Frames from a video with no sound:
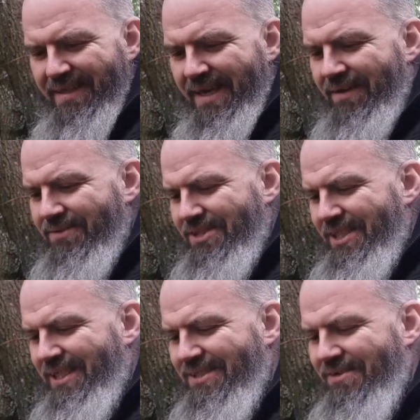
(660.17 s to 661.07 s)
the
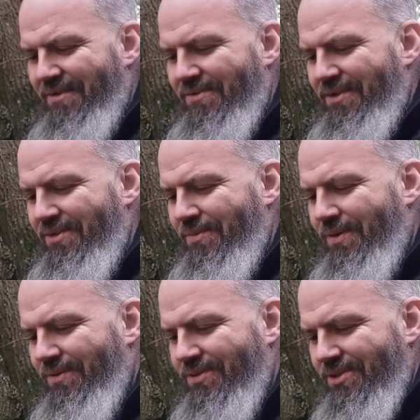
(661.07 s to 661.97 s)
algae that's growing on the
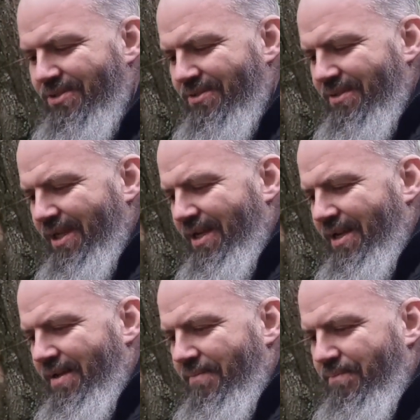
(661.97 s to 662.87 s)
walls.
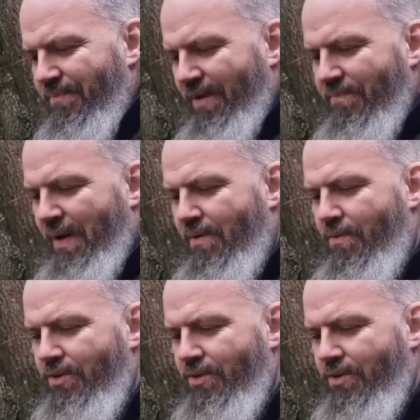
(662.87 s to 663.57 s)
I power